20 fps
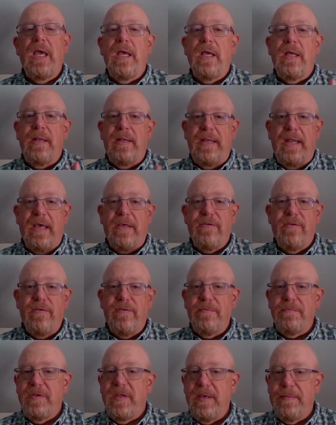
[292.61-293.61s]
Next are
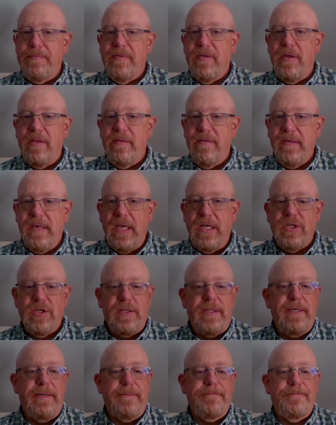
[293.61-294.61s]
some tips on
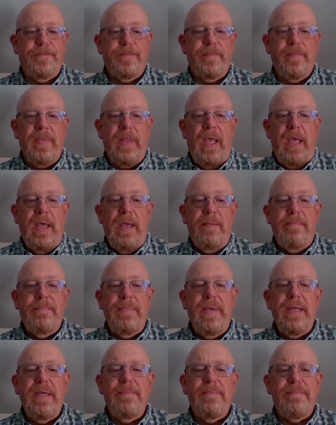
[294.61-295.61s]
scheduling.
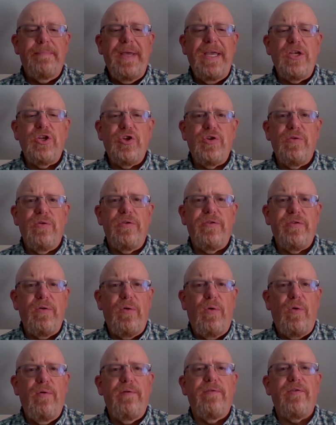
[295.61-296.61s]
Make sure to
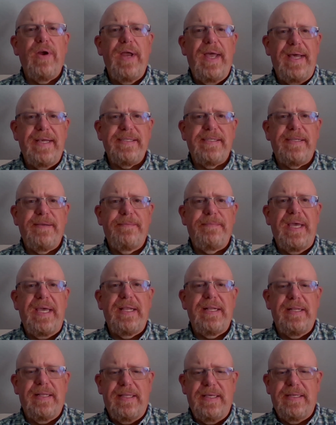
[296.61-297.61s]

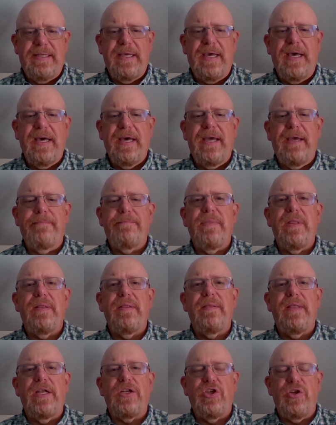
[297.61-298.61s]
overestimate the time
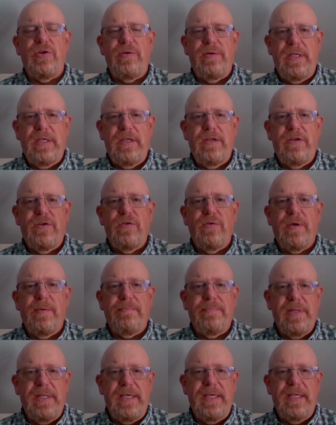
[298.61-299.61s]
that you need to
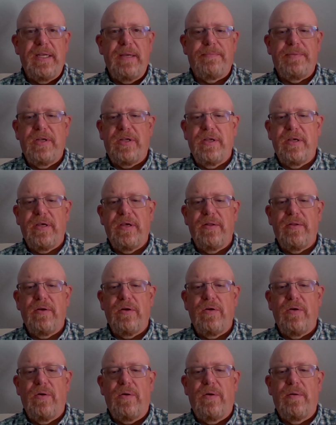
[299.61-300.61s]
complete a particular
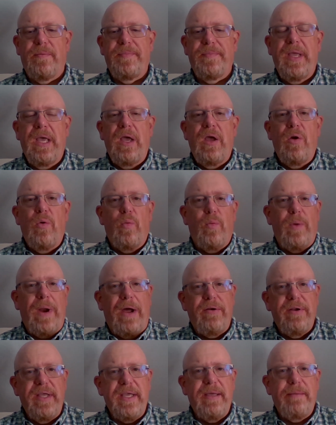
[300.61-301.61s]
goal.
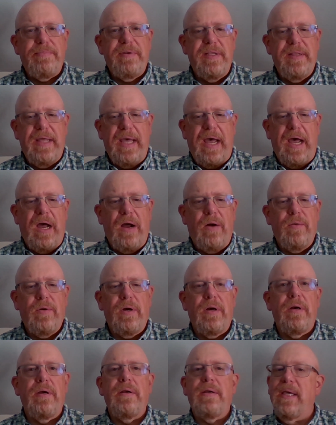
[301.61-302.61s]
Rounding up to the
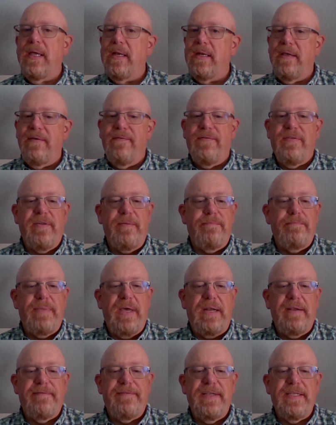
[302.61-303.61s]
hour can give some
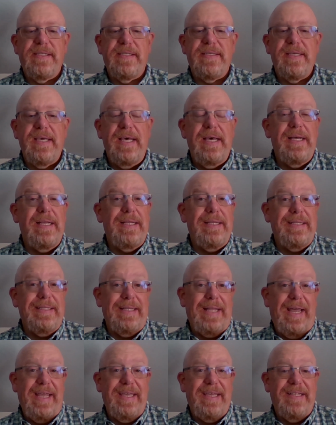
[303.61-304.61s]
benefits,
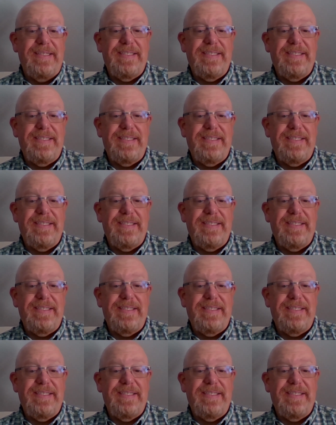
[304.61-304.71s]
like it's